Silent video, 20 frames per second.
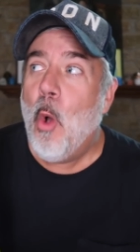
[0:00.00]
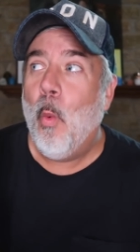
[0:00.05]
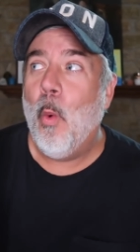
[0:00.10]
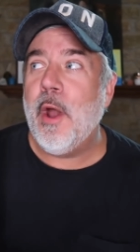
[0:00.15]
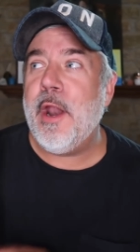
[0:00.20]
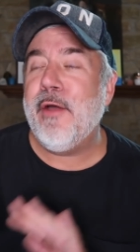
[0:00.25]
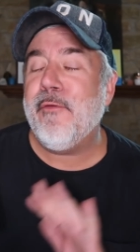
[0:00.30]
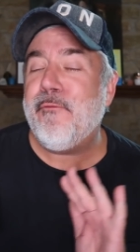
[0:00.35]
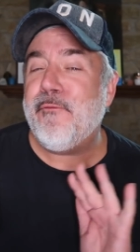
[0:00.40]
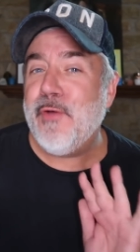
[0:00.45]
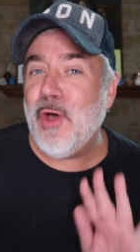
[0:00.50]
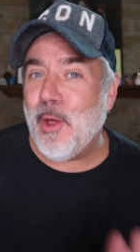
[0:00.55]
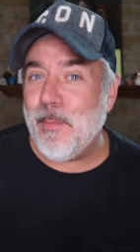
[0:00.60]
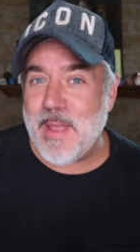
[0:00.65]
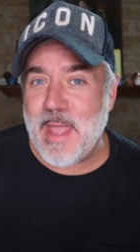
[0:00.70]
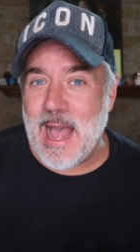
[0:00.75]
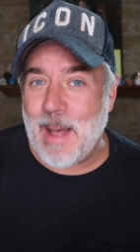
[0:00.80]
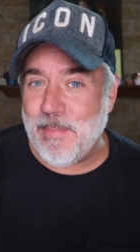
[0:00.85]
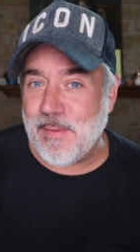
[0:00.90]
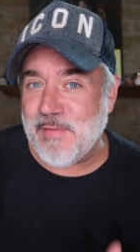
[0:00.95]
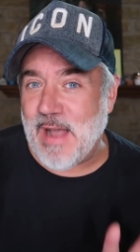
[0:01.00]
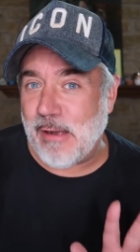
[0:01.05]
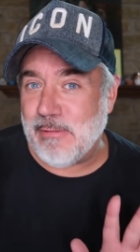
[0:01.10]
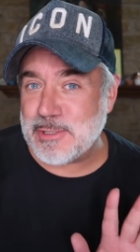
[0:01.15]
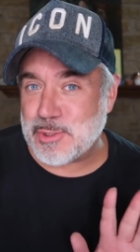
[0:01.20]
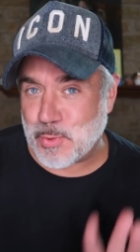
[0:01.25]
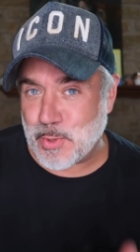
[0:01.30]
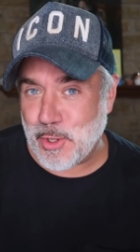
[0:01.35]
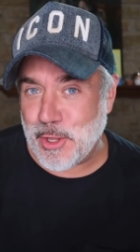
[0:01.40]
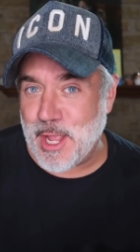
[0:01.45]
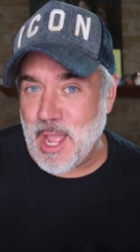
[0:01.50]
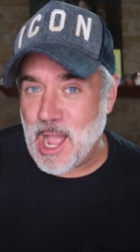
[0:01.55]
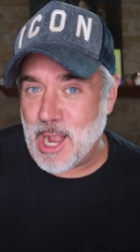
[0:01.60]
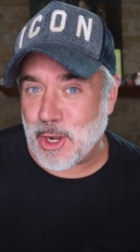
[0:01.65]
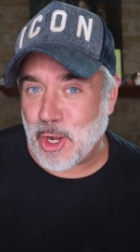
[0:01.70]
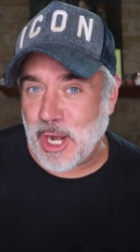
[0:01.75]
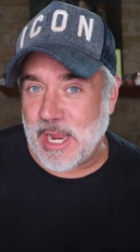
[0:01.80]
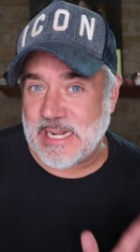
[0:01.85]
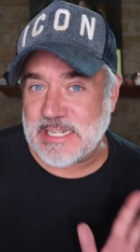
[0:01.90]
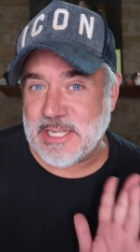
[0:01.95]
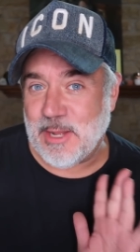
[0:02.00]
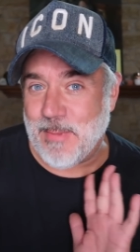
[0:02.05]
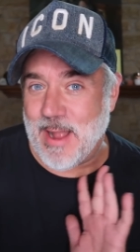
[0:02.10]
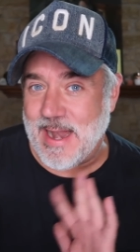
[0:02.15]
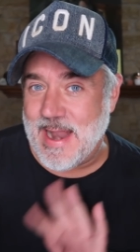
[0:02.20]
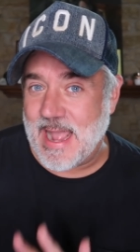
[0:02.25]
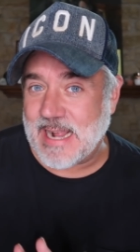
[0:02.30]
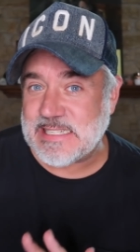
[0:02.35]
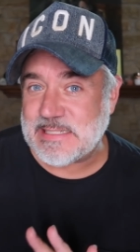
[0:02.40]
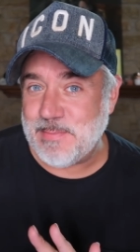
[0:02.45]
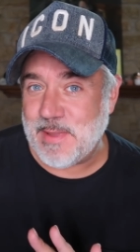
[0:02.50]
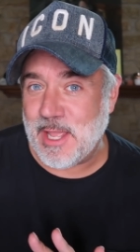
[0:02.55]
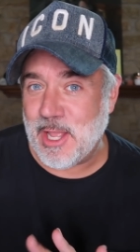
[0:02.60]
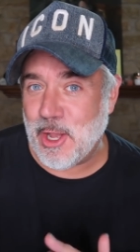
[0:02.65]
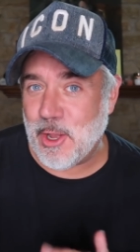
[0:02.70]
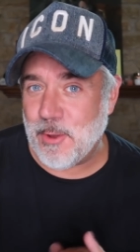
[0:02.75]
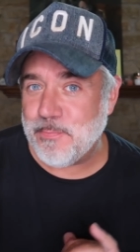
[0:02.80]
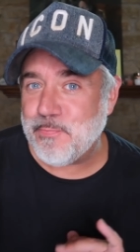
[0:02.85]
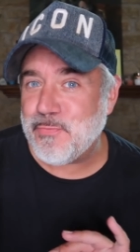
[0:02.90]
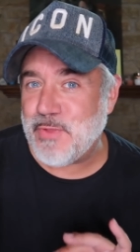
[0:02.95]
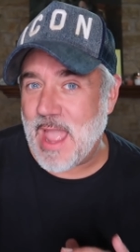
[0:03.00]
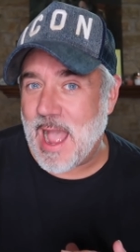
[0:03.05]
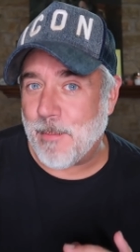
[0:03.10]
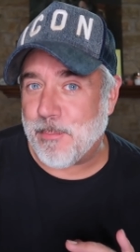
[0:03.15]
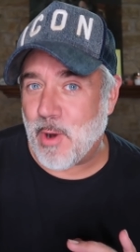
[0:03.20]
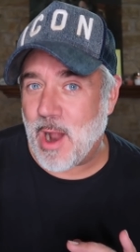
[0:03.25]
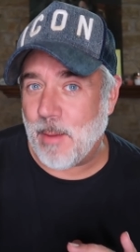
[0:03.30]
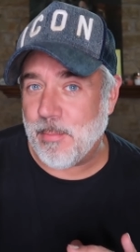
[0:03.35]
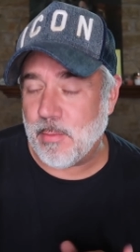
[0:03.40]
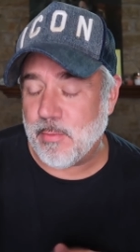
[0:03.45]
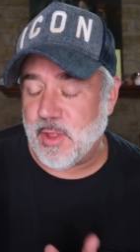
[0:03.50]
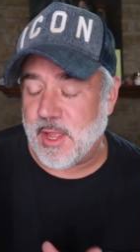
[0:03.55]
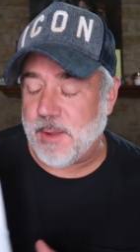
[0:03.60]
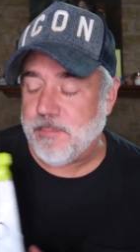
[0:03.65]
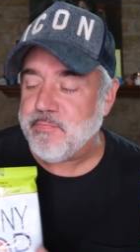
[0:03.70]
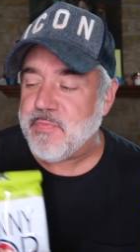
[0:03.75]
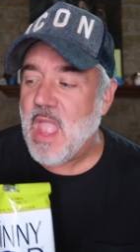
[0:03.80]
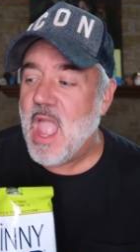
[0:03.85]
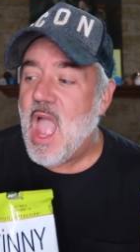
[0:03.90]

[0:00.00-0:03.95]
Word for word: Would it fill me up if I was really hungry until my next meal? Yeah, probably.